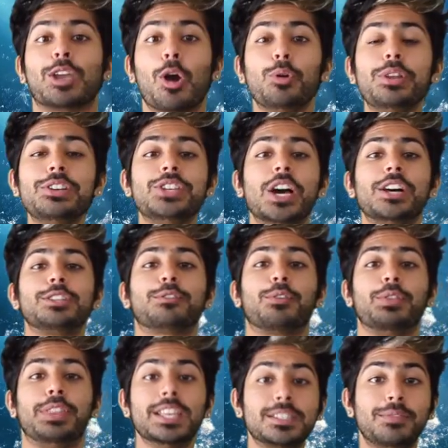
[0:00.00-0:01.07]
coding challenge
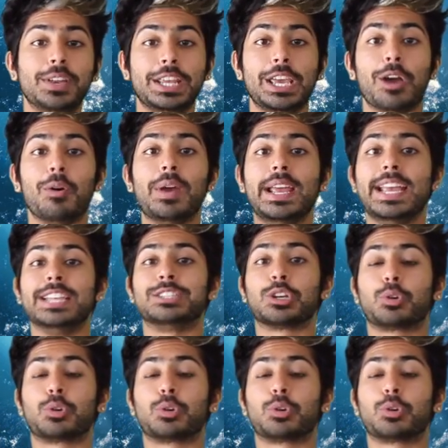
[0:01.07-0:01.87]
for this video is